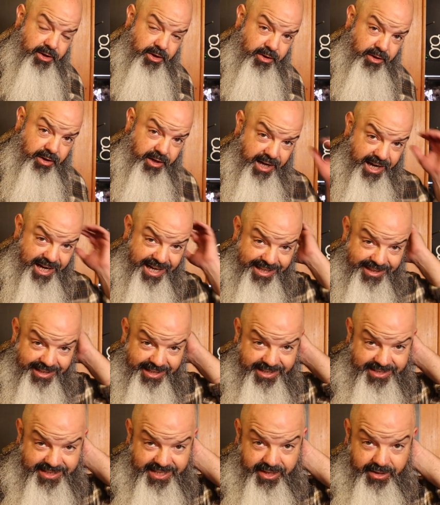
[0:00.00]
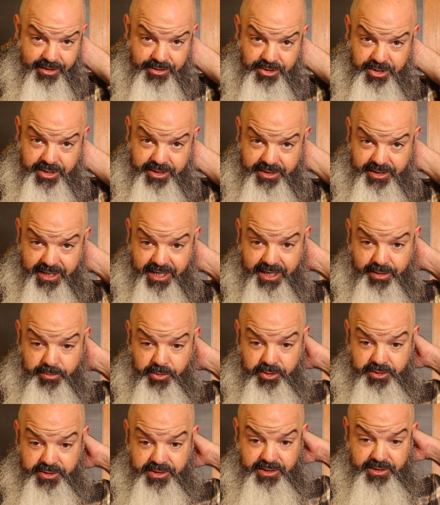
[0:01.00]
are highly intelligent
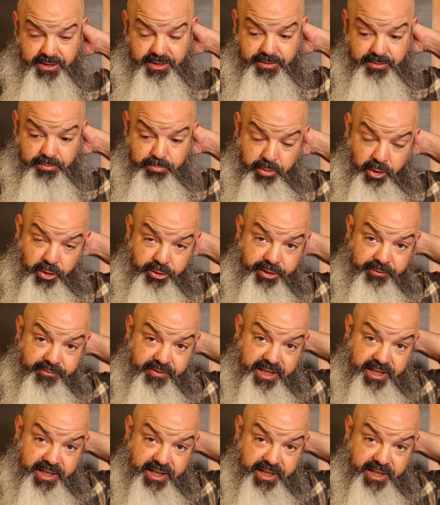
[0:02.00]
animals. Both of